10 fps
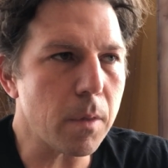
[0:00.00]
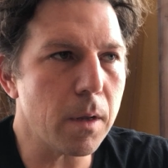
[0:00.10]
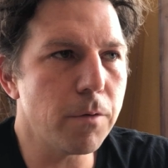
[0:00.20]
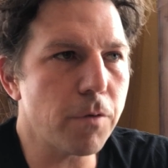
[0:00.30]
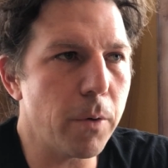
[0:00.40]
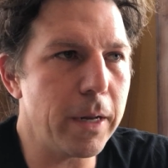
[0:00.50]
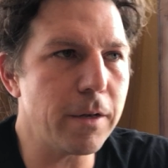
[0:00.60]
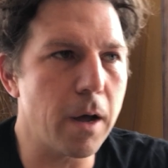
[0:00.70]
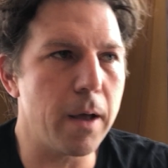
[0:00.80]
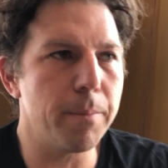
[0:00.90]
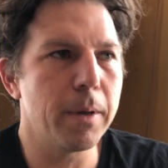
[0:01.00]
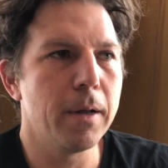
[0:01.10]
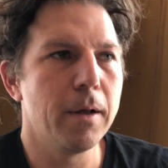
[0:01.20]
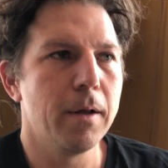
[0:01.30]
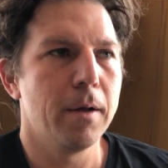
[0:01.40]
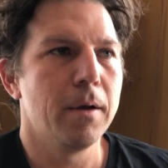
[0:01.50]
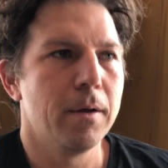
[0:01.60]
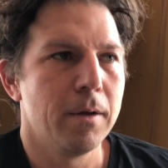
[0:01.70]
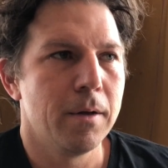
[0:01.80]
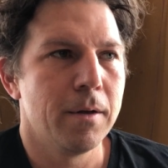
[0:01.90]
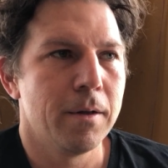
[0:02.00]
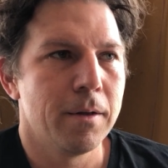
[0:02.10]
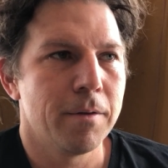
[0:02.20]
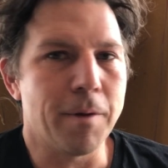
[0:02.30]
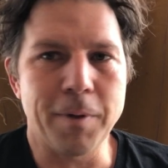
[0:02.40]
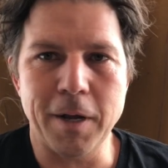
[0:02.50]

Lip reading: And so anytime something